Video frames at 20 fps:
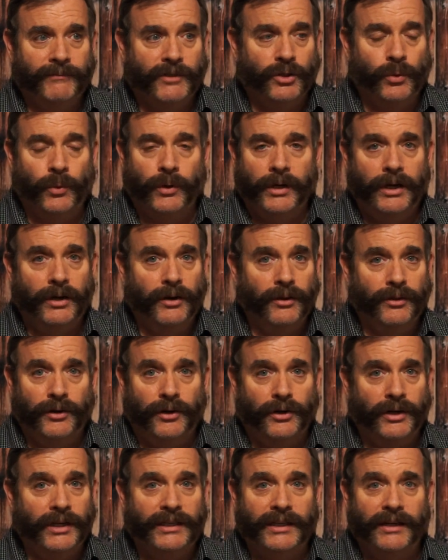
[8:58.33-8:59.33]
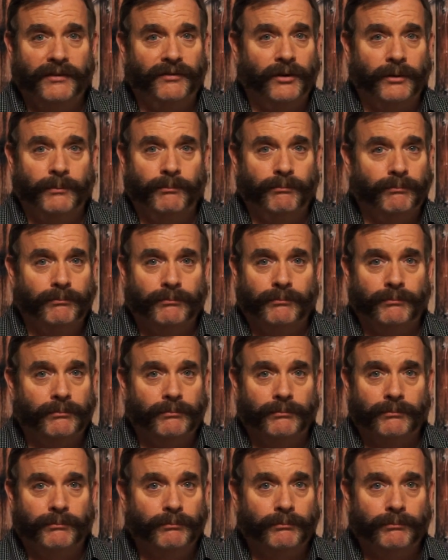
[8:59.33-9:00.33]
20 or 30 different
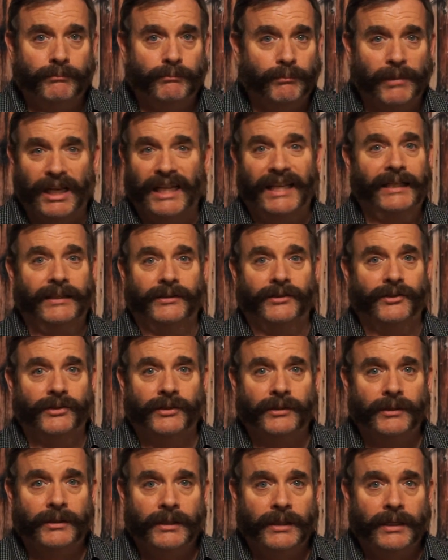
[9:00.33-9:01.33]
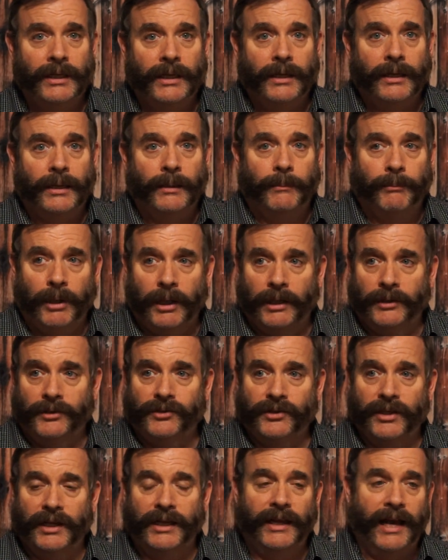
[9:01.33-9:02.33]
blends.
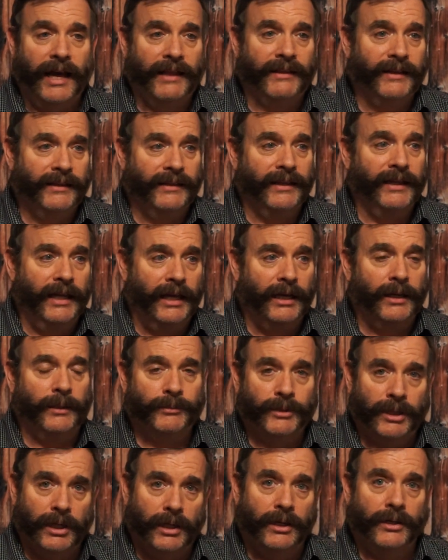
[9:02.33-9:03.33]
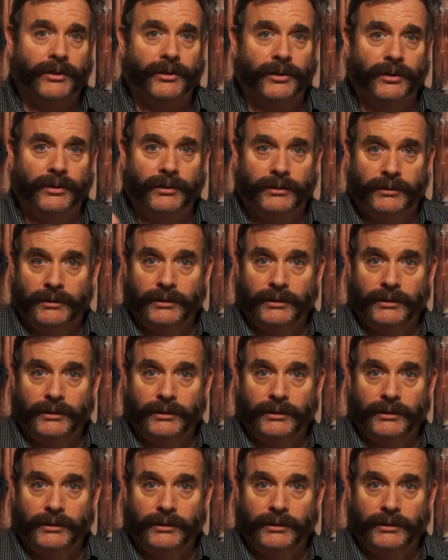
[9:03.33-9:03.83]
Plus, I think they helped other